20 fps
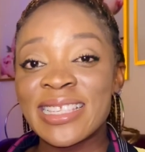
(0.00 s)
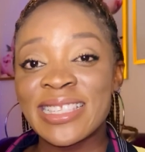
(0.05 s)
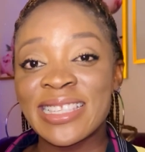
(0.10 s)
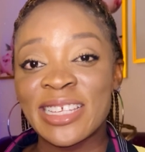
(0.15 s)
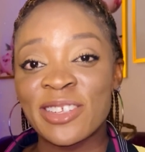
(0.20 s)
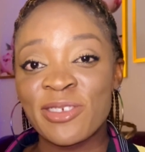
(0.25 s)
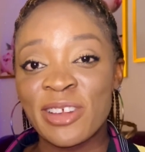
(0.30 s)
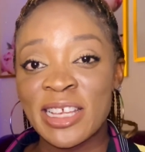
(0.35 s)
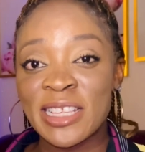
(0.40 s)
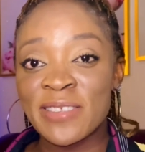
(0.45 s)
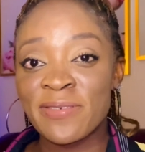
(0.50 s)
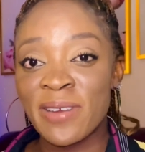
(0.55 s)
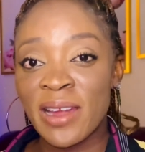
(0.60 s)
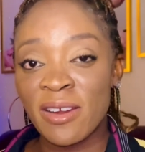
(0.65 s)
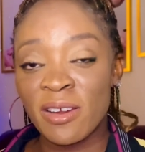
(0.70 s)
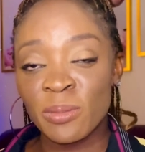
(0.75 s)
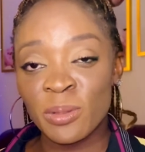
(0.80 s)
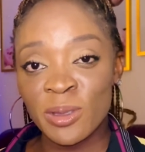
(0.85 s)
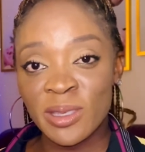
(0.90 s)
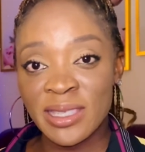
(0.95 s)
is a
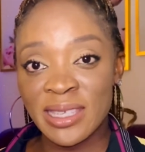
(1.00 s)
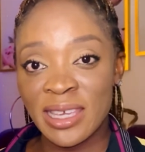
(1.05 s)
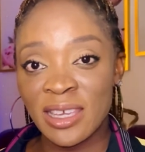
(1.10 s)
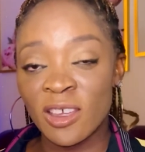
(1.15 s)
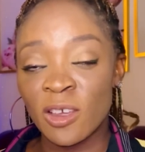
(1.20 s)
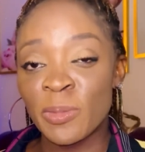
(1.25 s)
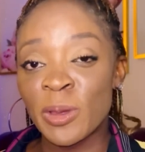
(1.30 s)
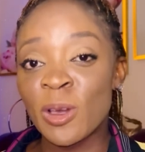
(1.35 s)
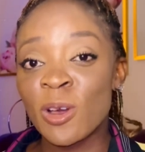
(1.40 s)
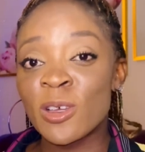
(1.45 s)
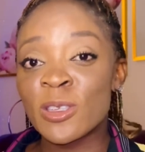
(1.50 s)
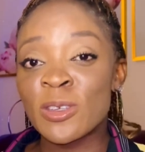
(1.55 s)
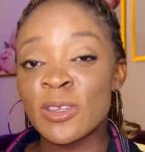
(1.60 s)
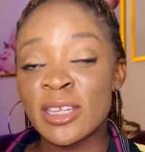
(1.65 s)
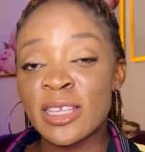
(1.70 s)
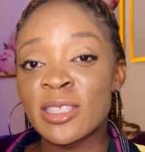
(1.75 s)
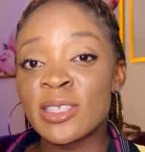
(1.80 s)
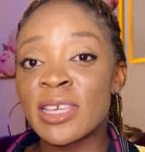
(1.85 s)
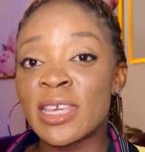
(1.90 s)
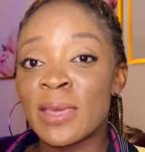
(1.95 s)
transferable skill because you
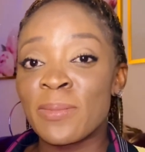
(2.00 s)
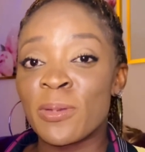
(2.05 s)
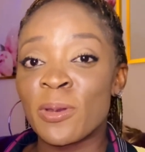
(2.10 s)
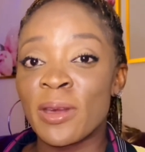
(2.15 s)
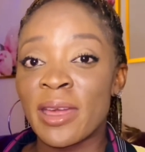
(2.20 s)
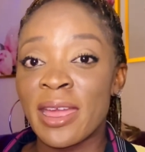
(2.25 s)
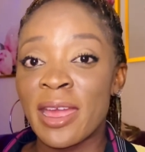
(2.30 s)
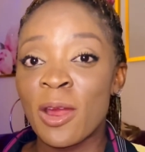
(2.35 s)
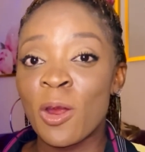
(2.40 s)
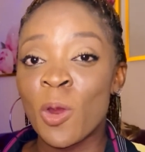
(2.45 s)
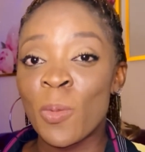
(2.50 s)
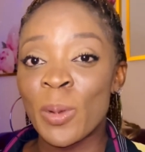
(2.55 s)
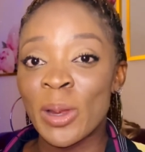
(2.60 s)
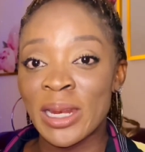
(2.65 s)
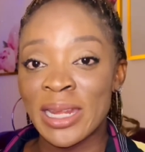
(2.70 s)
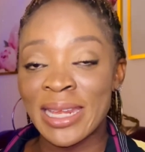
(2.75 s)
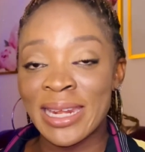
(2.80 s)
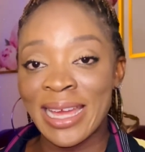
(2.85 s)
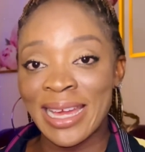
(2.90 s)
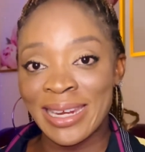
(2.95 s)
need to keep your care home
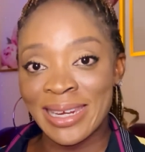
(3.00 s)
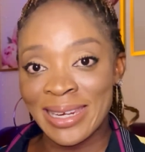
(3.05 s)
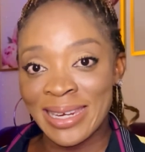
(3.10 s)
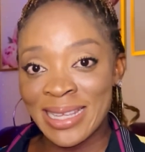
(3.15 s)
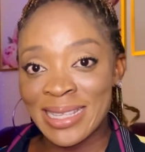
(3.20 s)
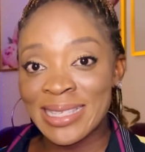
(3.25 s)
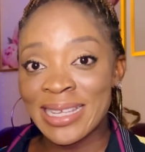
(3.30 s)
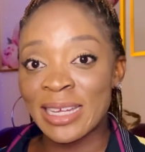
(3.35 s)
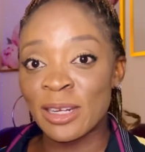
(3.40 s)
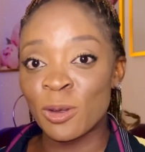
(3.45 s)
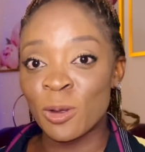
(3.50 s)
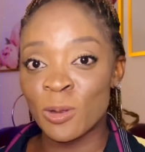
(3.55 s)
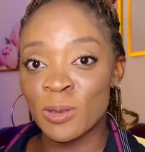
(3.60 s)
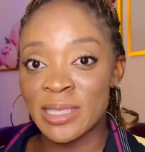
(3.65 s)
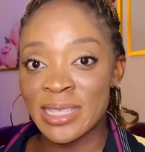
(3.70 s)
clean and neat at all